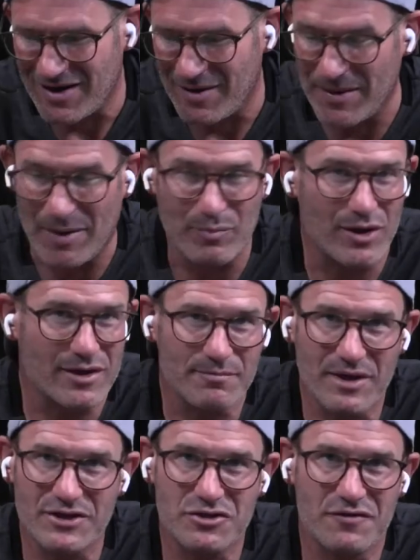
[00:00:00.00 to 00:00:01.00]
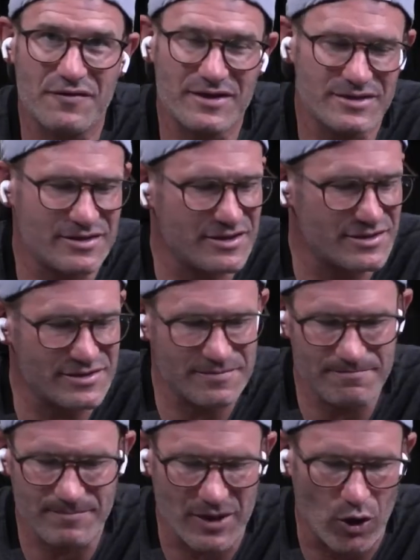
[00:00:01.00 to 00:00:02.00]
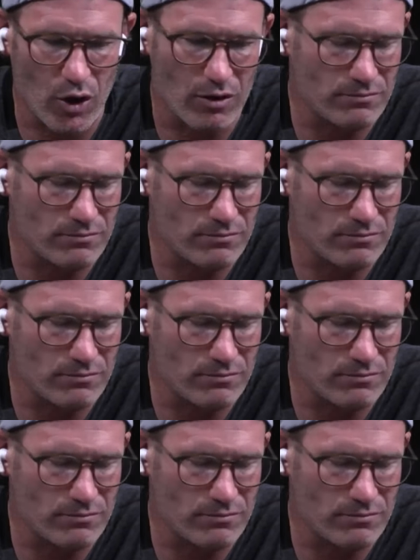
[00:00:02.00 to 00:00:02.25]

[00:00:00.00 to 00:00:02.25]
I'm not plugging my surveys in this at all.